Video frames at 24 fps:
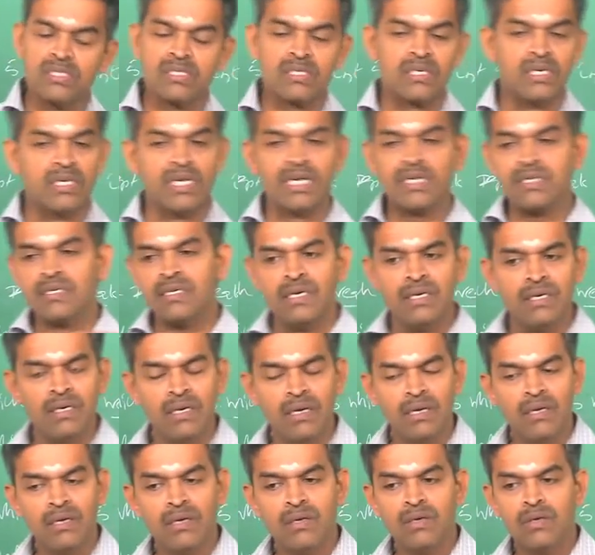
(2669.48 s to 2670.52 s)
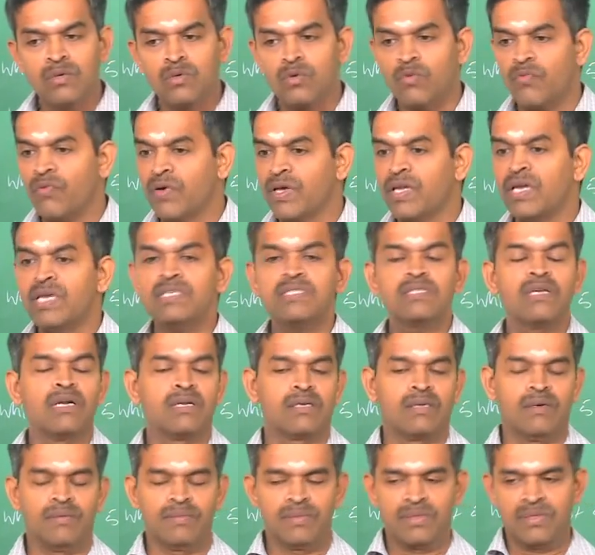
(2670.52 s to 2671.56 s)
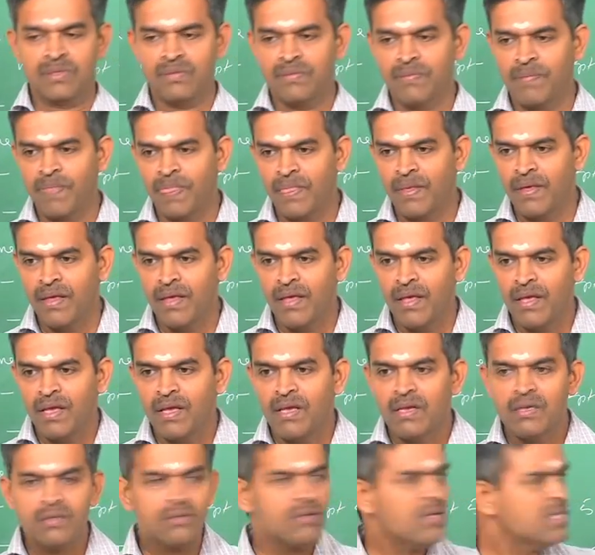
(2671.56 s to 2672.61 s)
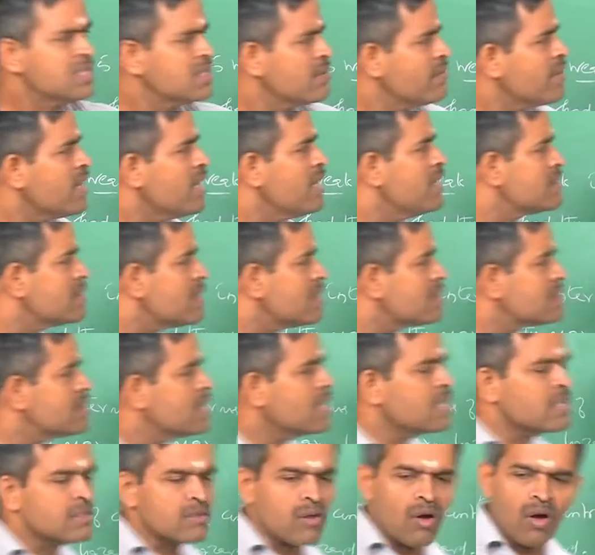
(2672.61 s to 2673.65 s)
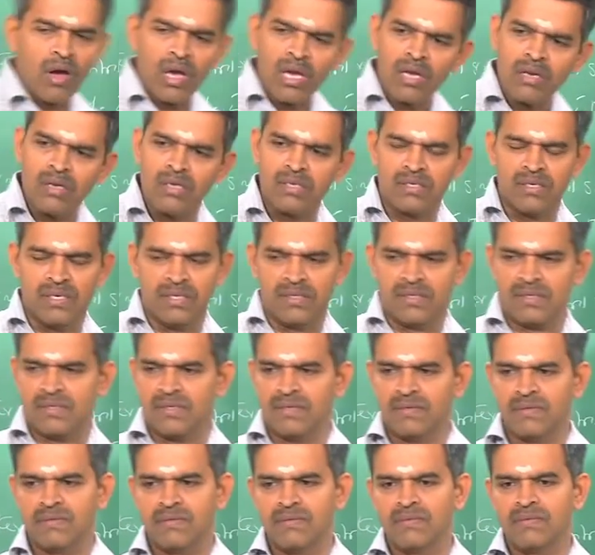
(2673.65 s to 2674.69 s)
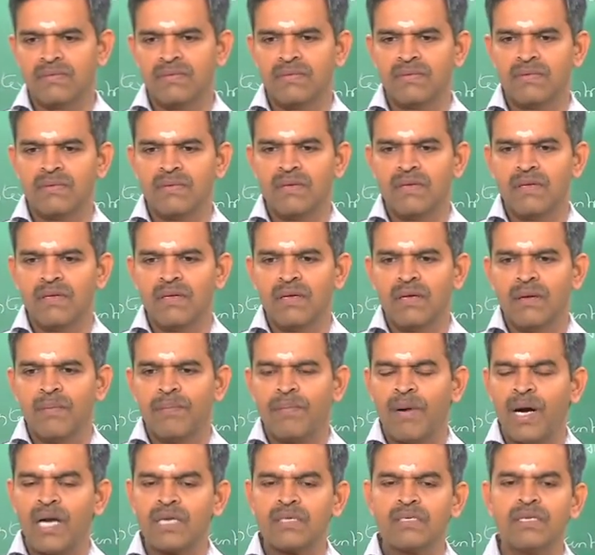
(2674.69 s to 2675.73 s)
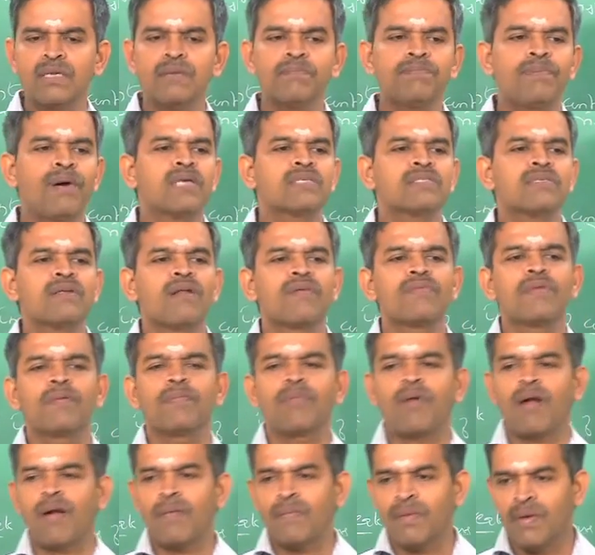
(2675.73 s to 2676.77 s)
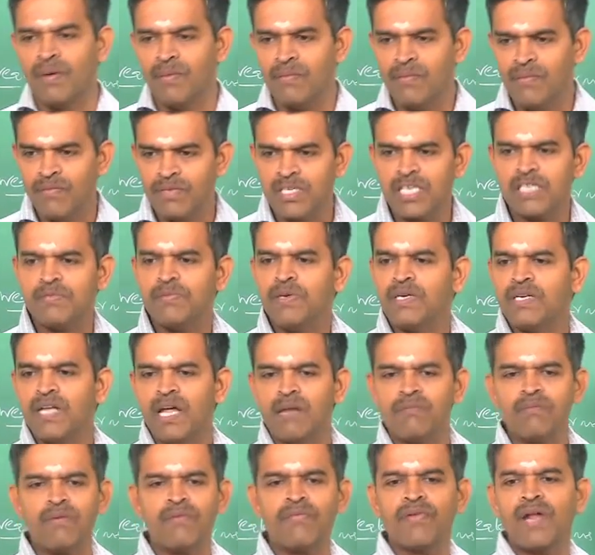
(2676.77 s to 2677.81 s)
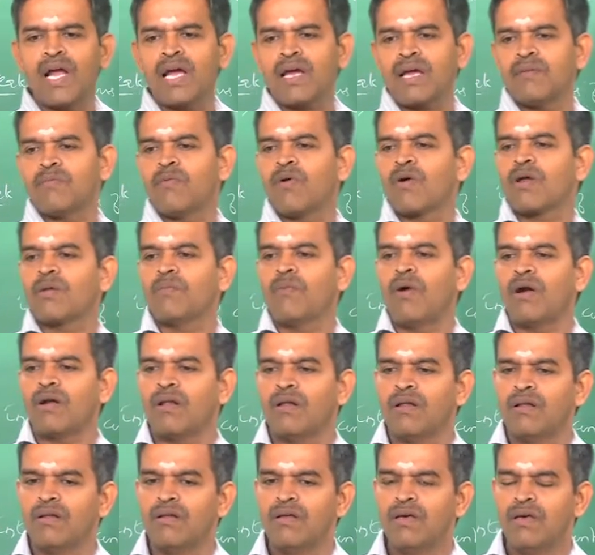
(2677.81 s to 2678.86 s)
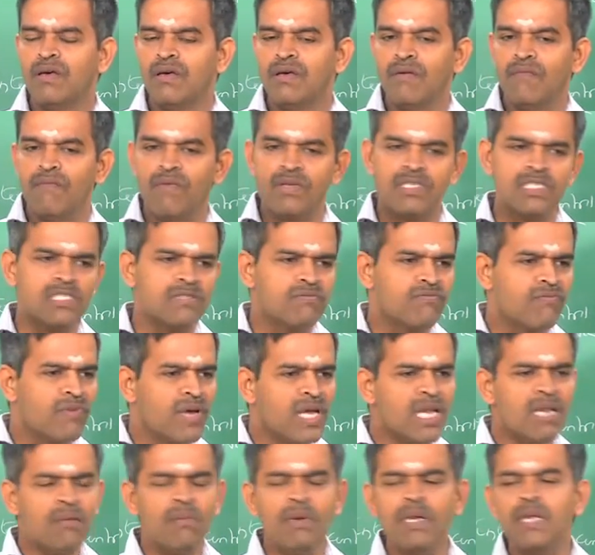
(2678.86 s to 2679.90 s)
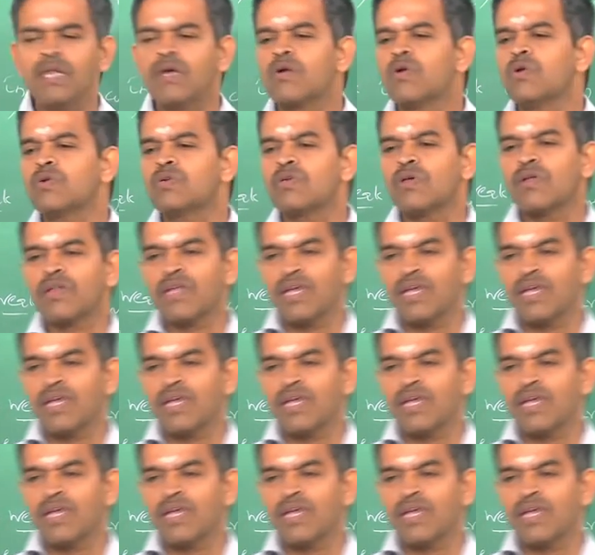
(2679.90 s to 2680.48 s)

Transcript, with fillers: is connected to financial terms. So, it is a very interesting diagnosis part and parcel of the problem which has been done by Frank and Morgan model which is very very good to